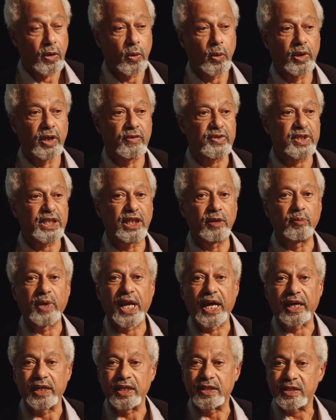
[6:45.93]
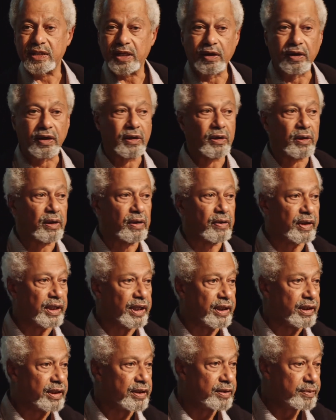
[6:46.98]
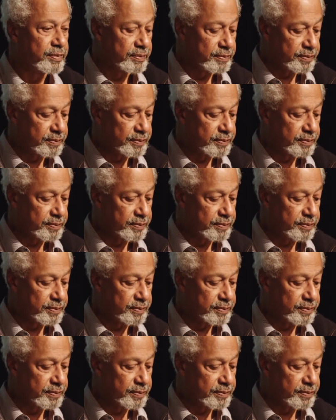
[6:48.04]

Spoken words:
would have seemed like hysterical greed.